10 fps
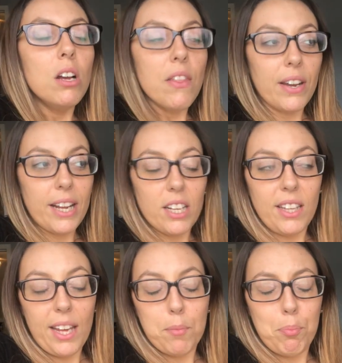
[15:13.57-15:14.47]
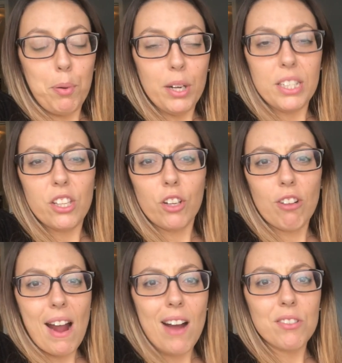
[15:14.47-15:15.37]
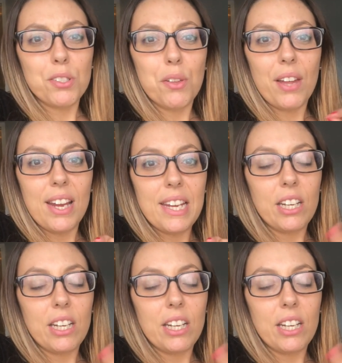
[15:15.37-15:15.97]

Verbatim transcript: that I can like put into the ground so that he